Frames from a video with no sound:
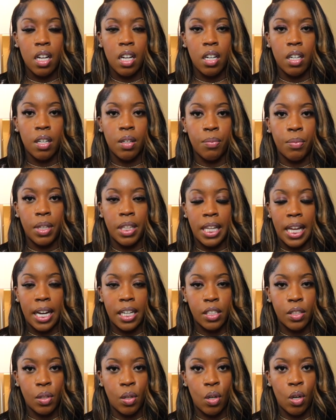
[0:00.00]

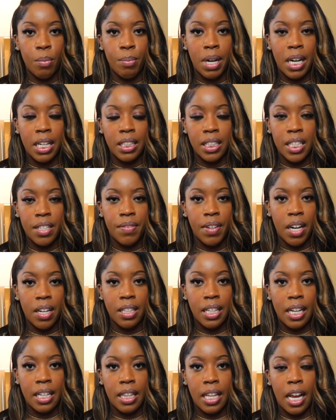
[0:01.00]
relaxer on my leave out
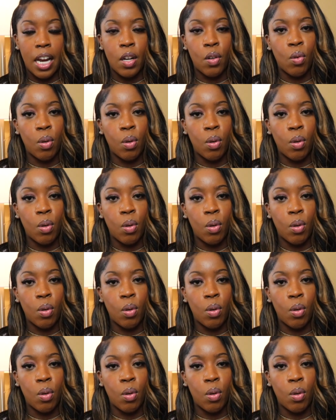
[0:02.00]
like that.